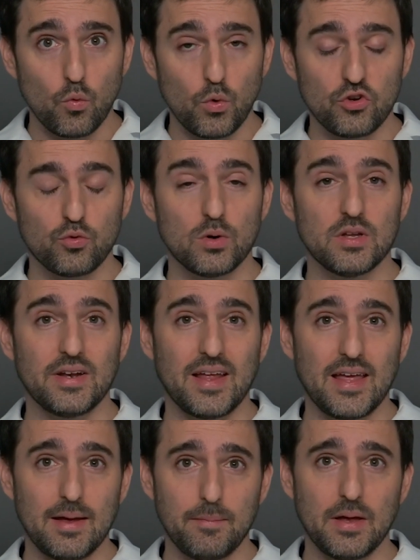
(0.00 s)
which will
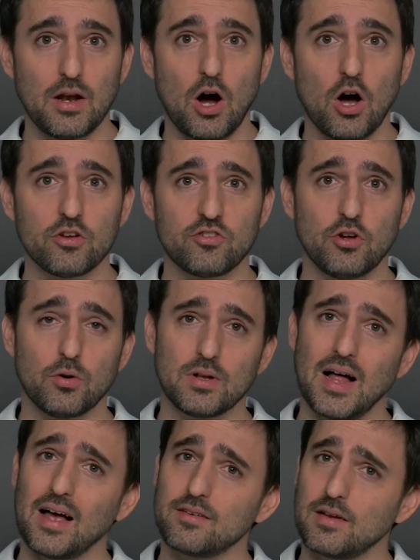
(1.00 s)
inhibit
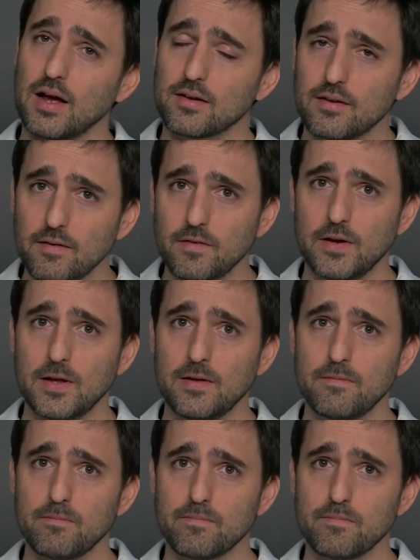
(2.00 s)
osteoclast activity.